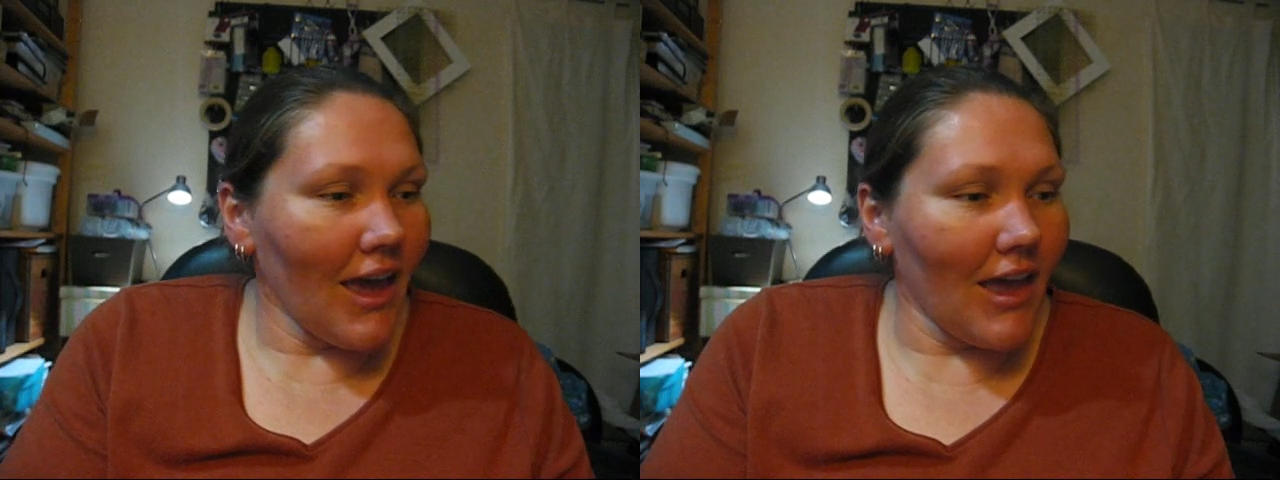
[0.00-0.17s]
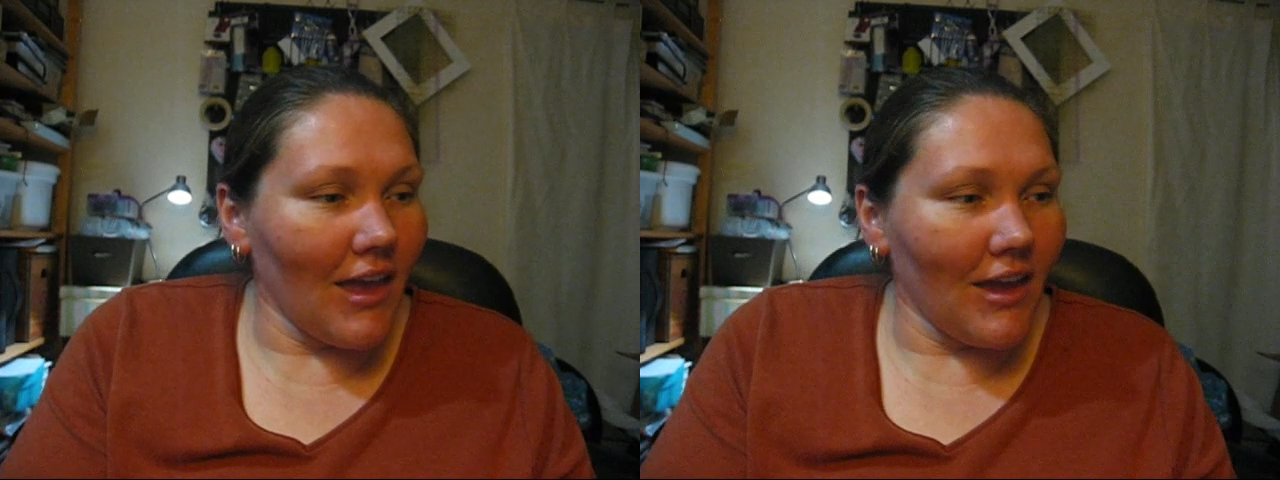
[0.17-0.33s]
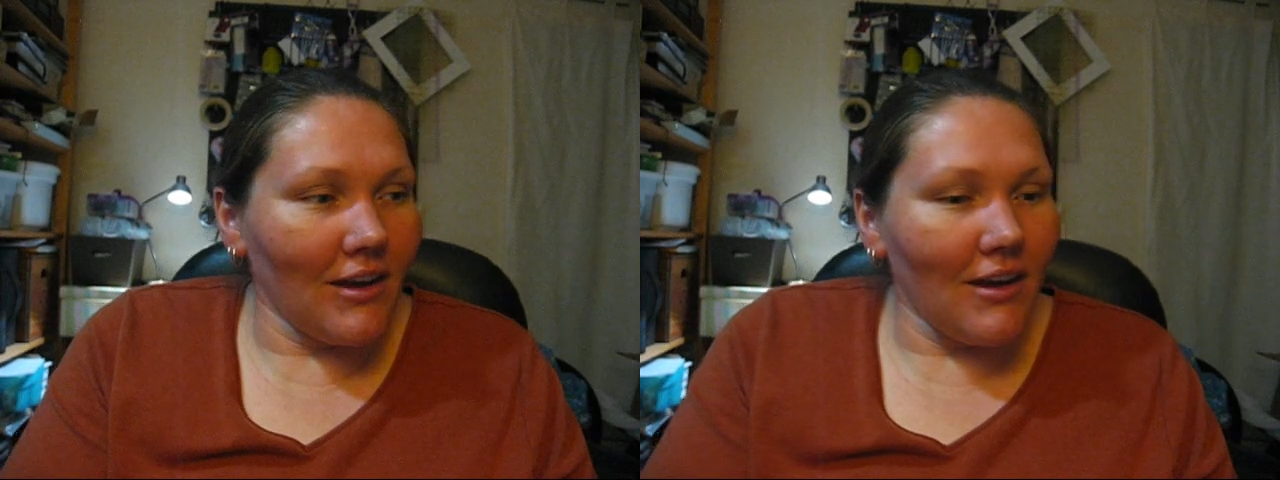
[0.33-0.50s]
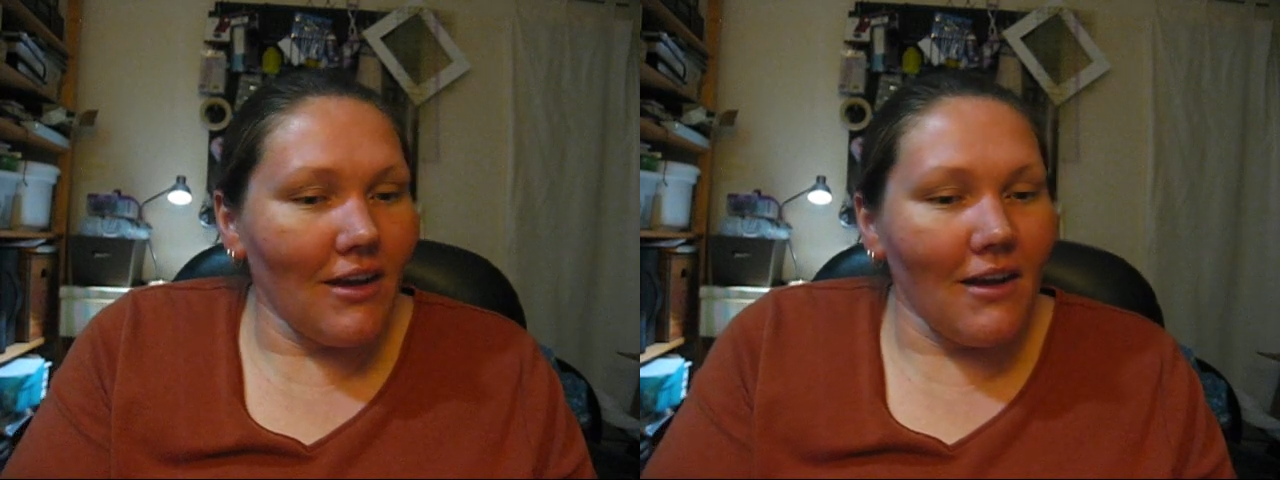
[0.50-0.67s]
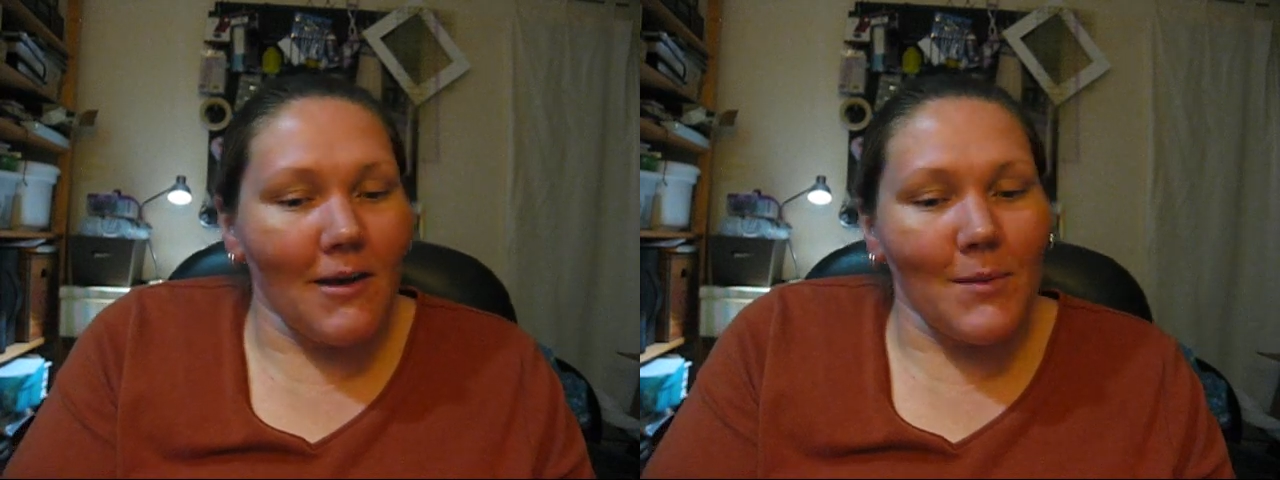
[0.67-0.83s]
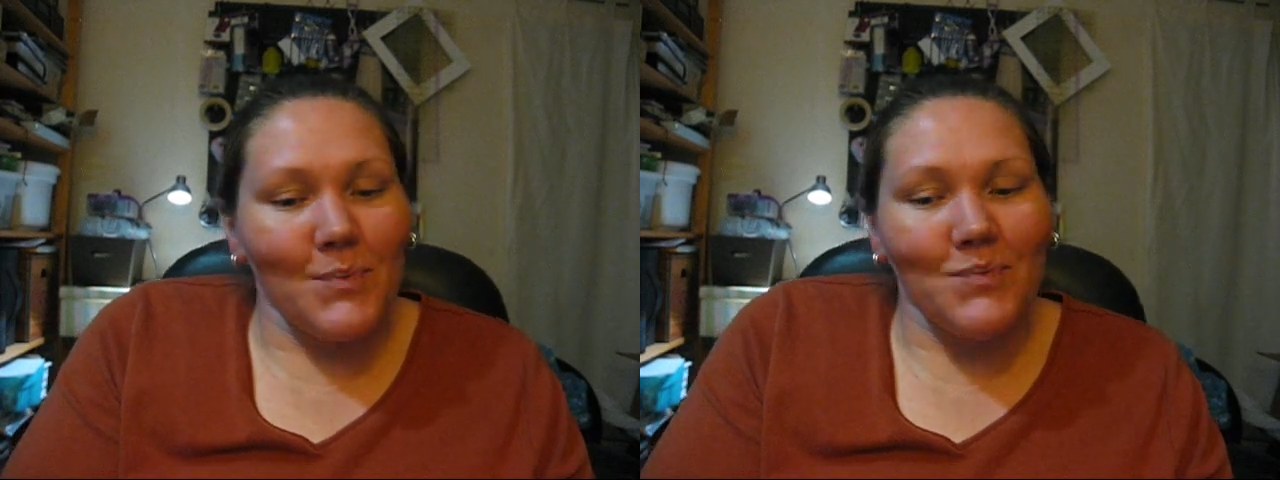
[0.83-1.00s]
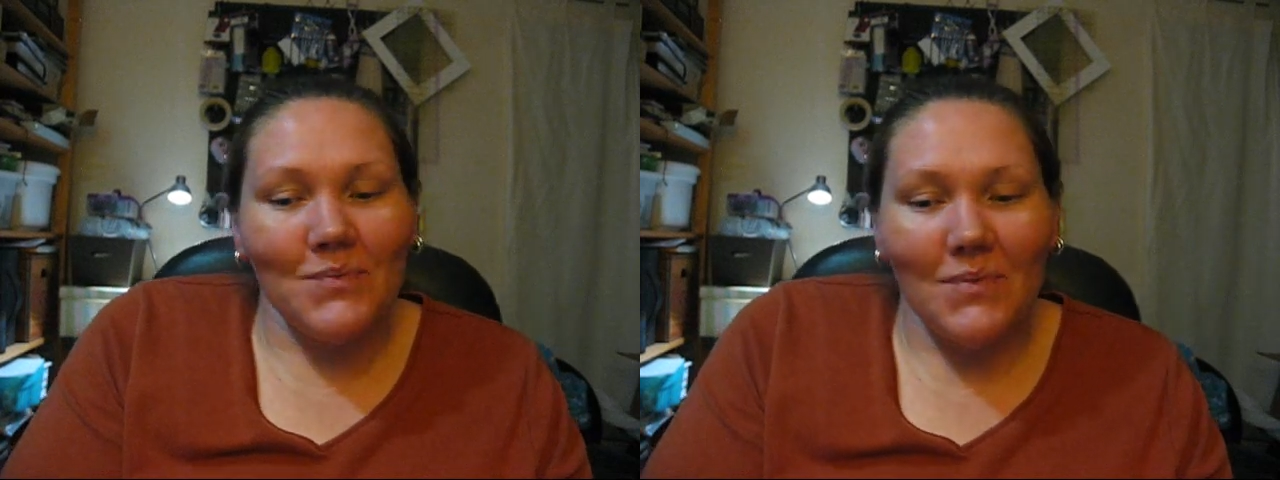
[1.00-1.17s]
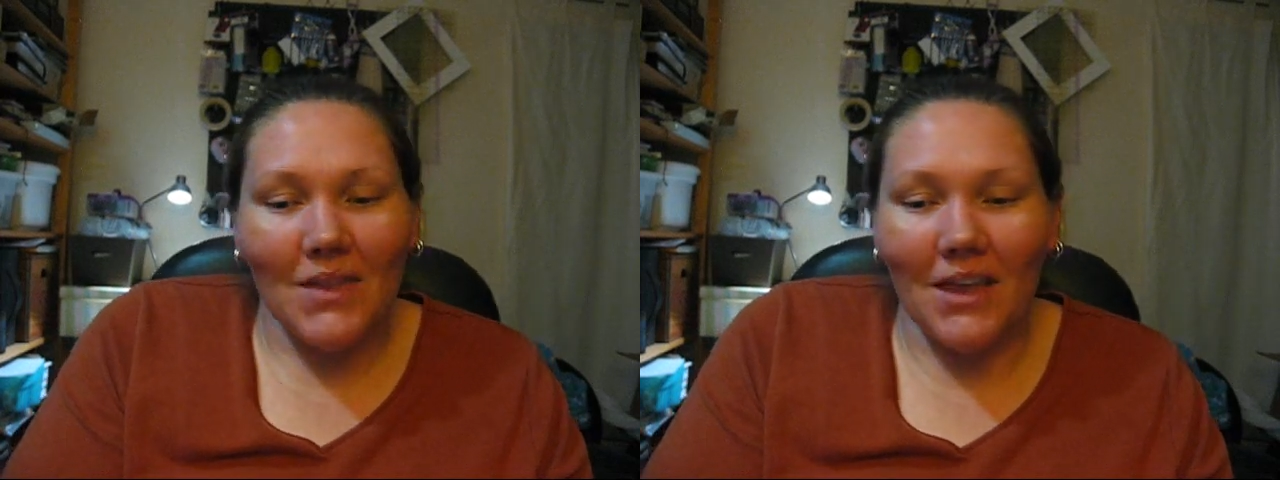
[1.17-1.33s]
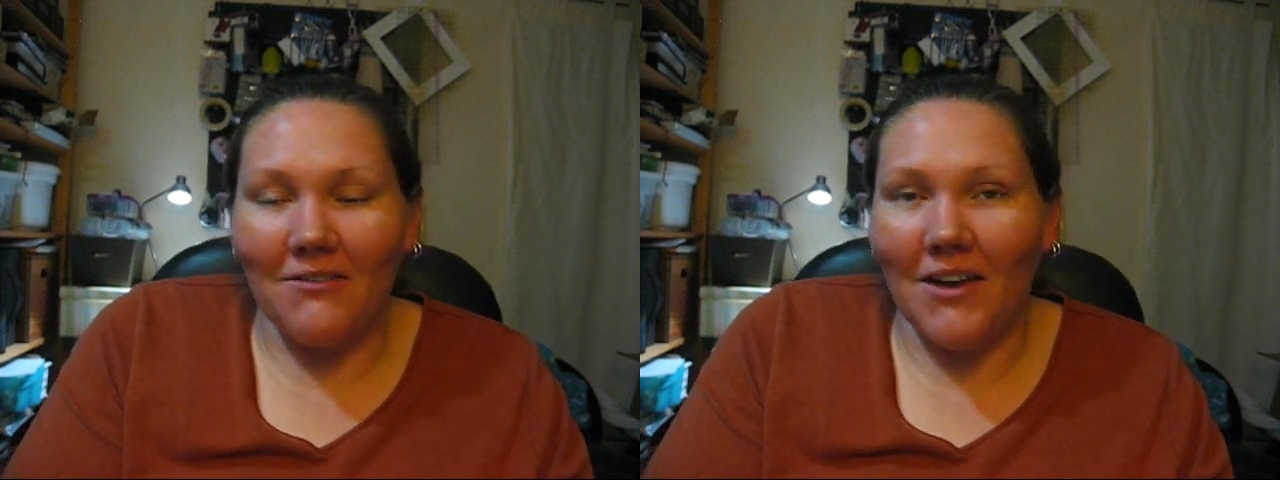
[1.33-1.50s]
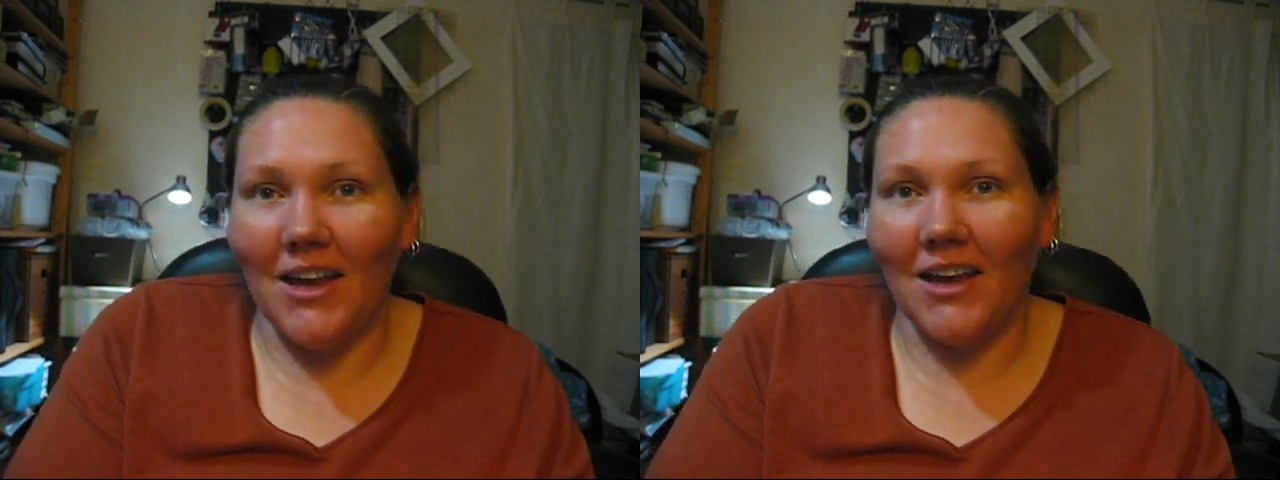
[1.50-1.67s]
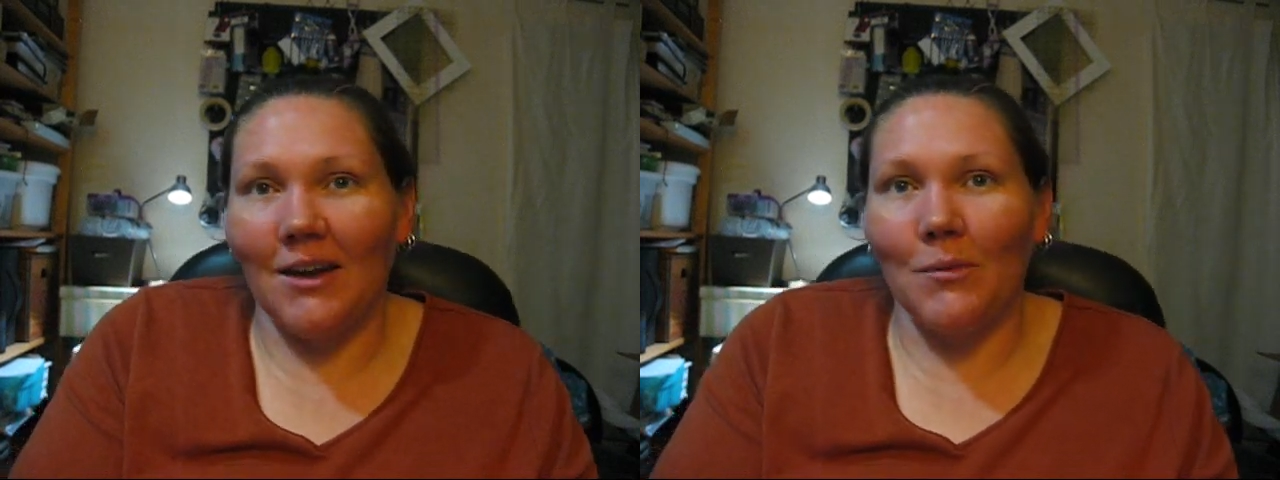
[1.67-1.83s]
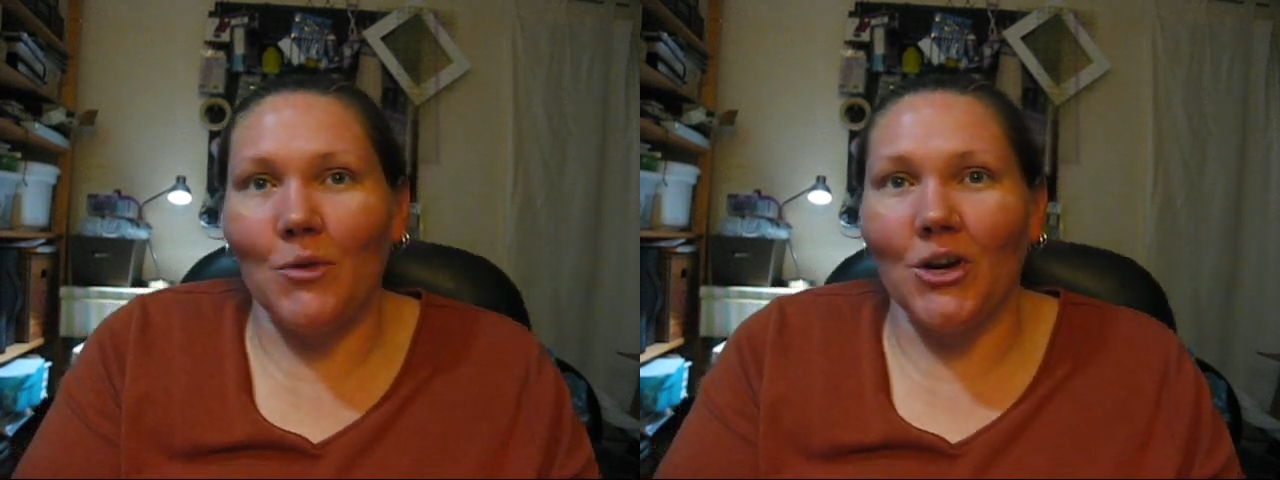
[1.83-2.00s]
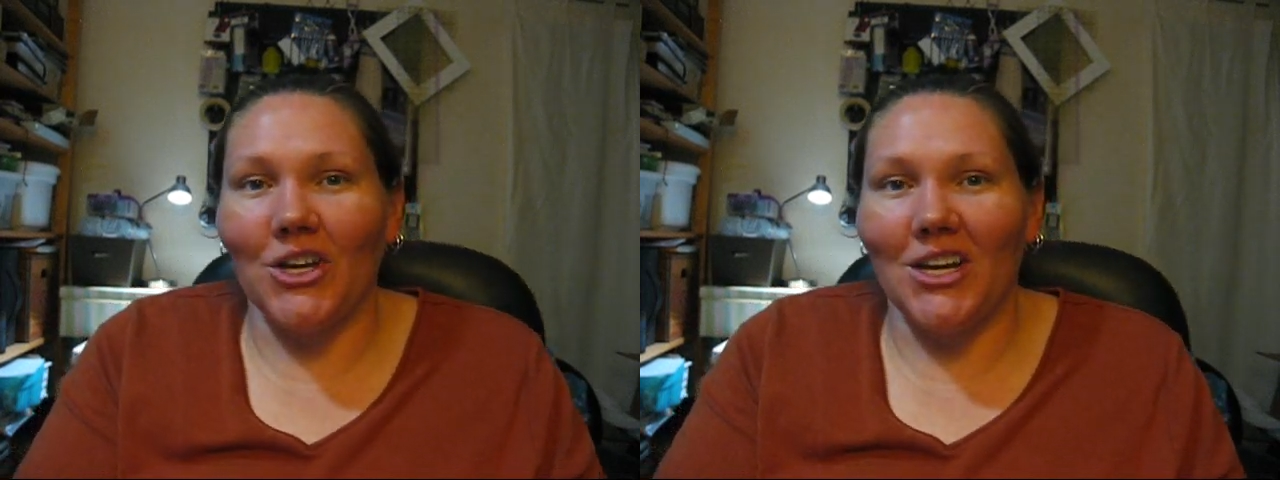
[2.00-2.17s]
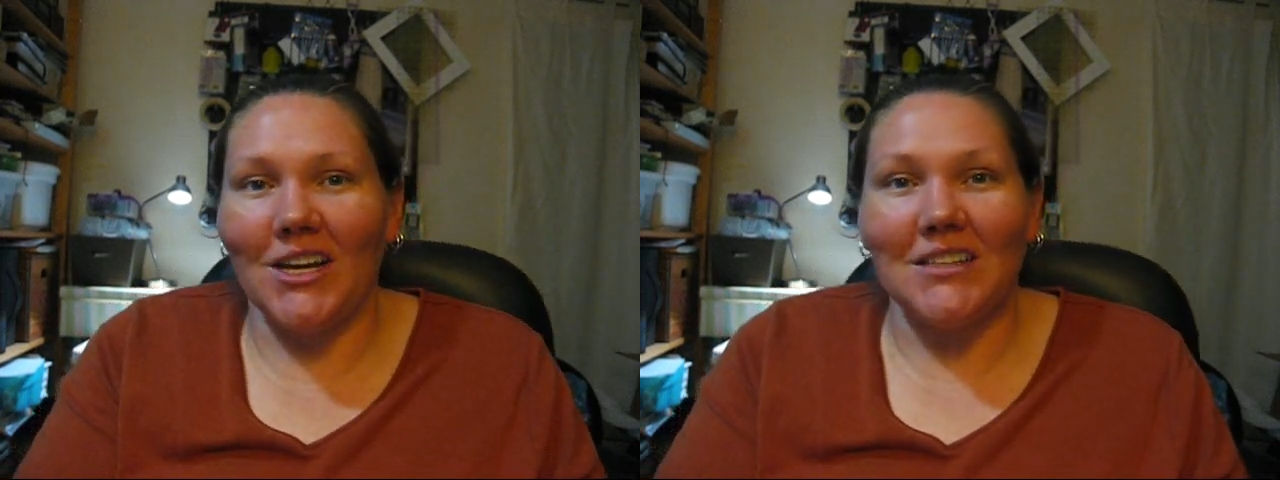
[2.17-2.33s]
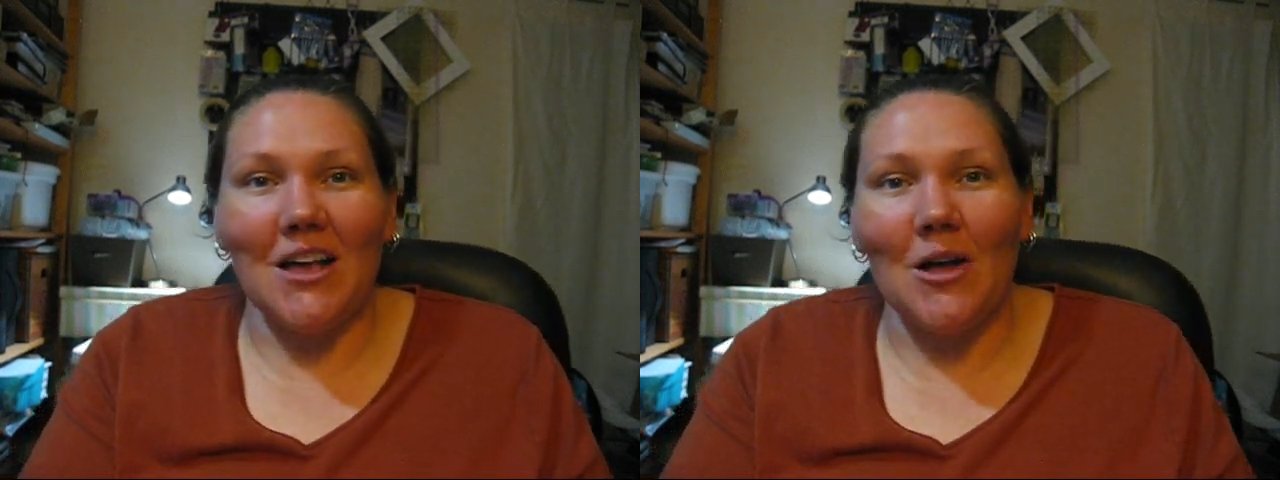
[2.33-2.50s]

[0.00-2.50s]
and if I get any more goodies,